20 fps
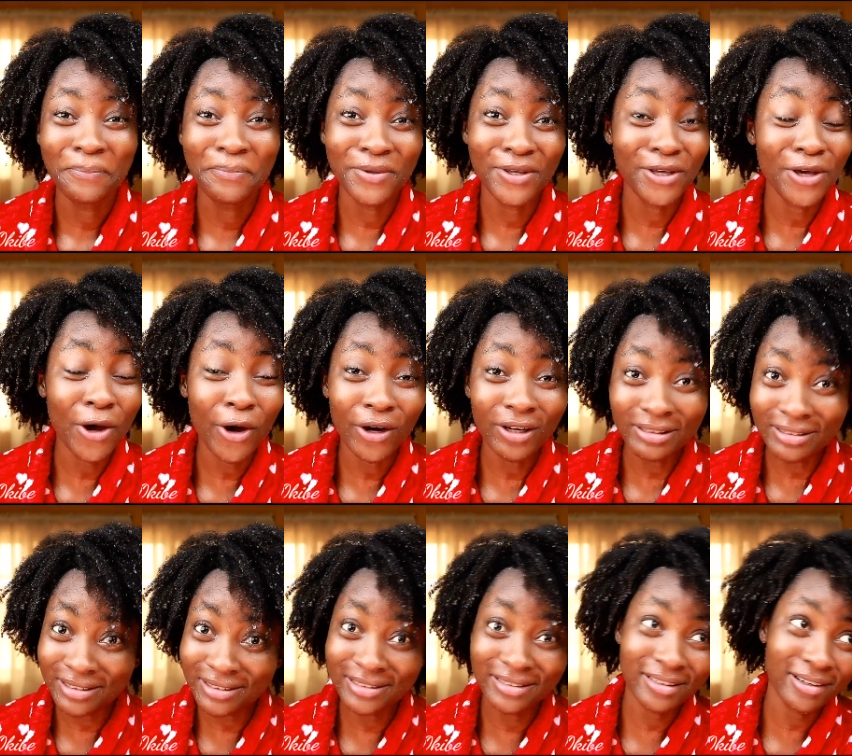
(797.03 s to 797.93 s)

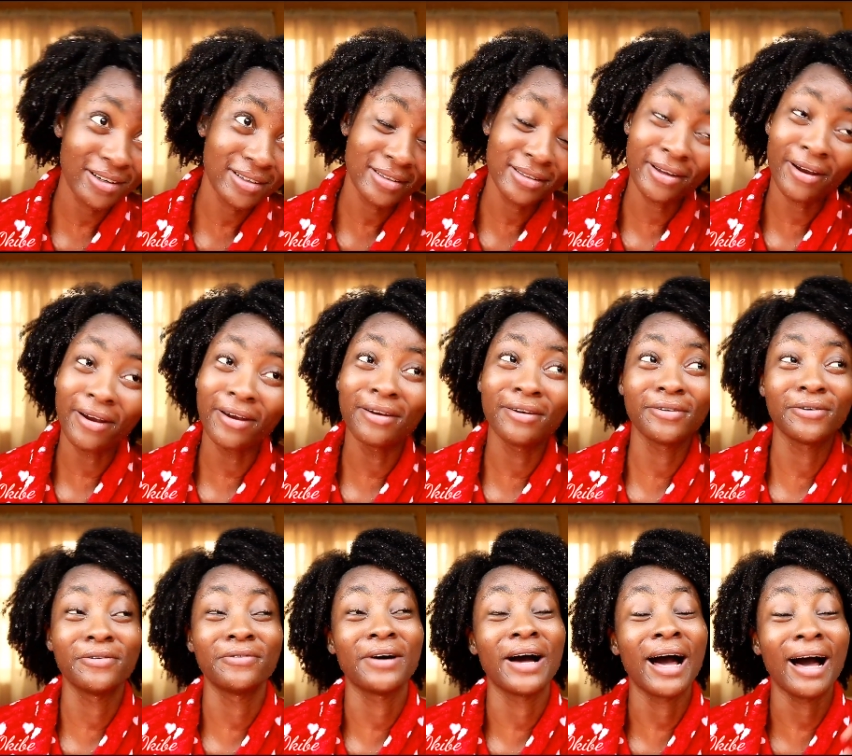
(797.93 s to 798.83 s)
beyond the ordinary
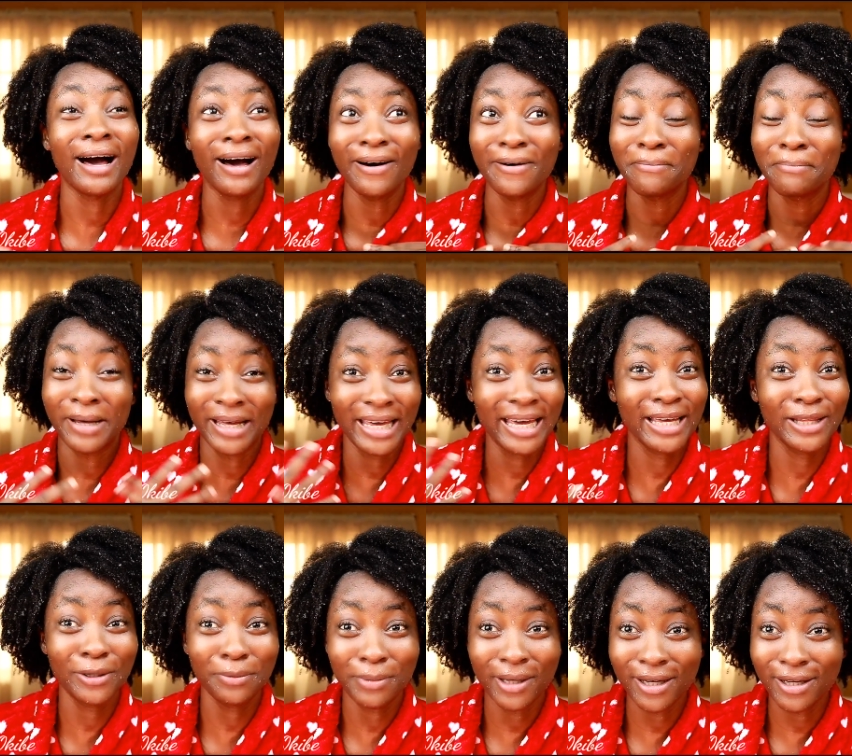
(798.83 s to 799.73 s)
of how my
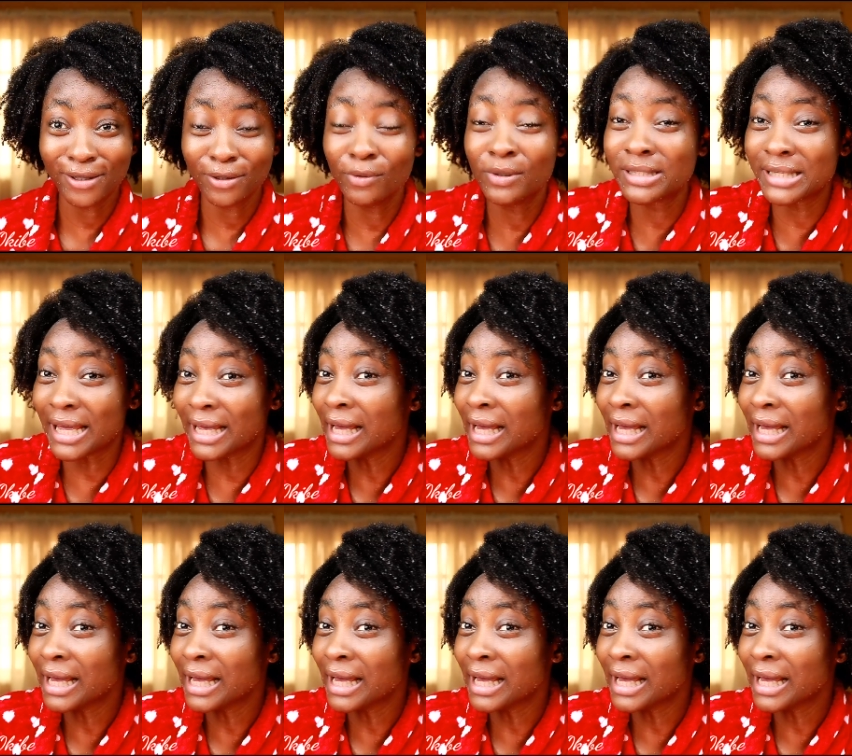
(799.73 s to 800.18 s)
hair normally looks.